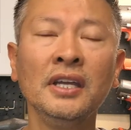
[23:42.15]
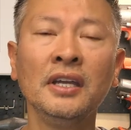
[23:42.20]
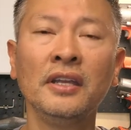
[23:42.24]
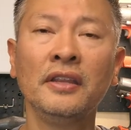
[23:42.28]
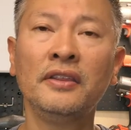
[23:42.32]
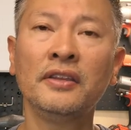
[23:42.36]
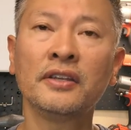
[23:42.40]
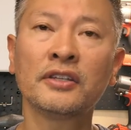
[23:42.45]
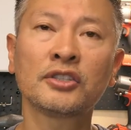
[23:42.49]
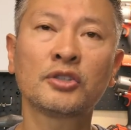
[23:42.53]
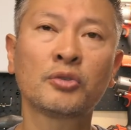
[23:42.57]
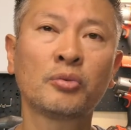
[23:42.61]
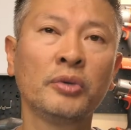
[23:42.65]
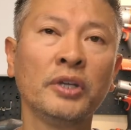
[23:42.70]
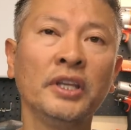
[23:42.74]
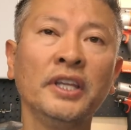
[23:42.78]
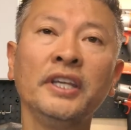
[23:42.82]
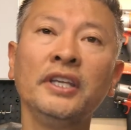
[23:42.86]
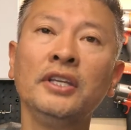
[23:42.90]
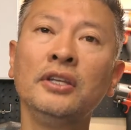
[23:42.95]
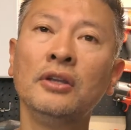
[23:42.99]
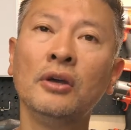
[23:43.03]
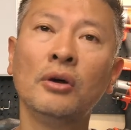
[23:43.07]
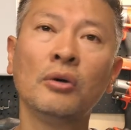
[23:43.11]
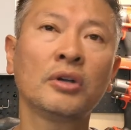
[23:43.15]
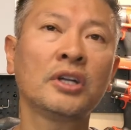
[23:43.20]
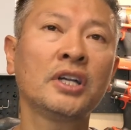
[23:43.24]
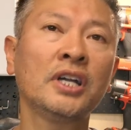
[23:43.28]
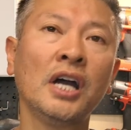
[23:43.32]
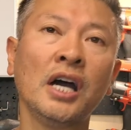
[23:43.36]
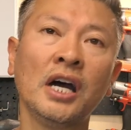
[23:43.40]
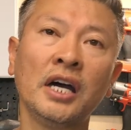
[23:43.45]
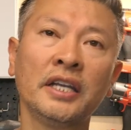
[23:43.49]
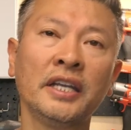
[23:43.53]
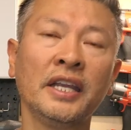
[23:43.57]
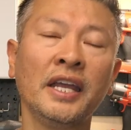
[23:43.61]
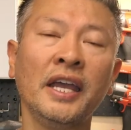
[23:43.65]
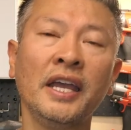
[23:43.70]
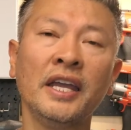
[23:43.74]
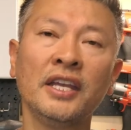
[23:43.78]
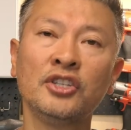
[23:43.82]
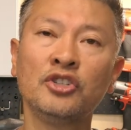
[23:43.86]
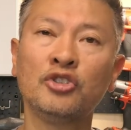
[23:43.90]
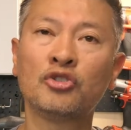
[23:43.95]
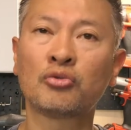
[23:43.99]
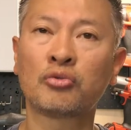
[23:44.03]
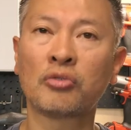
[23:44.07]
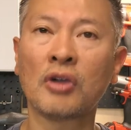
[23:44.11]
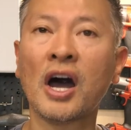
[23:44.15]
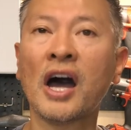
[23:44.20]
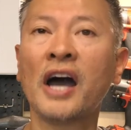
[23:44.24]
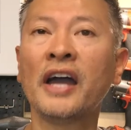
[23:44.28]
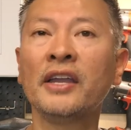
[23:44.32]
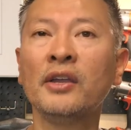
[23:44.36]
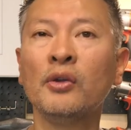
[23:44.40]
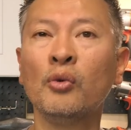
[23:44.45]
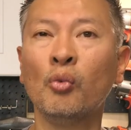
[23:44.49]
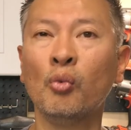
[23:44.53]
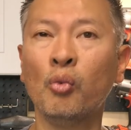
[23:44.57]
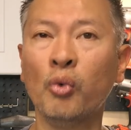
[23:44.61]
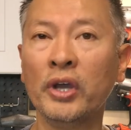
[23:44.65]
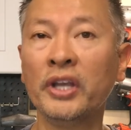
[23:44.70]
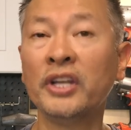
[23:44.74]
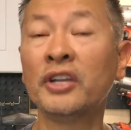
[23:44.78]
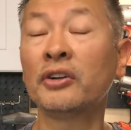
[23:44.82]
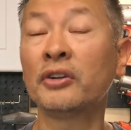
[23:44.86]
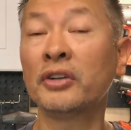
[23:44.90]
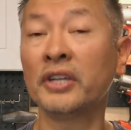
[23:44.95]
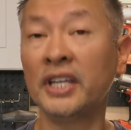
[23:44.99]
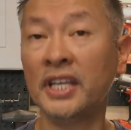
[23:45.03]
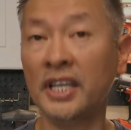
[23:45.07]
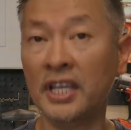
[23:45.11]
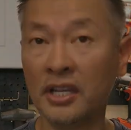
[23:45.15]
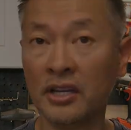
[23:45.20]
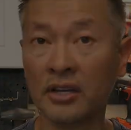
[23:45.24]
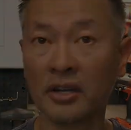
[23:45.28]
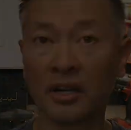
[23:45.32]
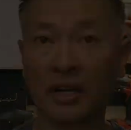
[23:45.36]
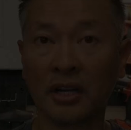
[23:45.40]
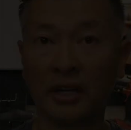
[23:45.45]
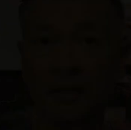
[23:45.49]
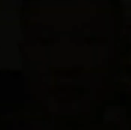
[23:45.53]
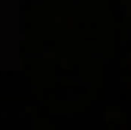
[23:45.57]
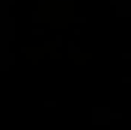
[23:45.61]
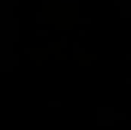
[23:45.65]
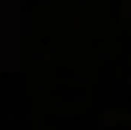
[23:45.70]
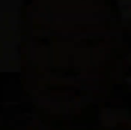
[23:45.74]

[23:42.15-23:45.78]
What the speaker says: there's really no cut and dry winner here.